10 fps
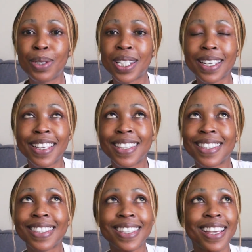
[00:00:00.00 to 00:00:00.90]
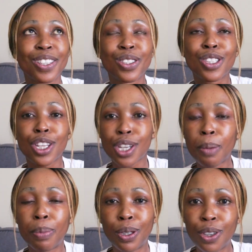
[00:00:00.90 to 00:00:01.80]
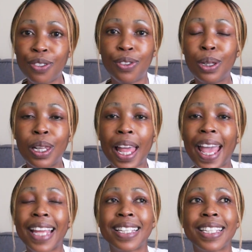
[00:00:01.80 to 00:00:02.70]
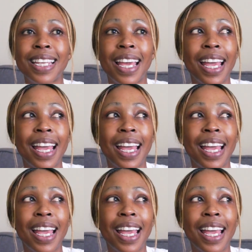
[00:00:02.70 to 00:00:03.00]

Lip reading: which is such a beautiful and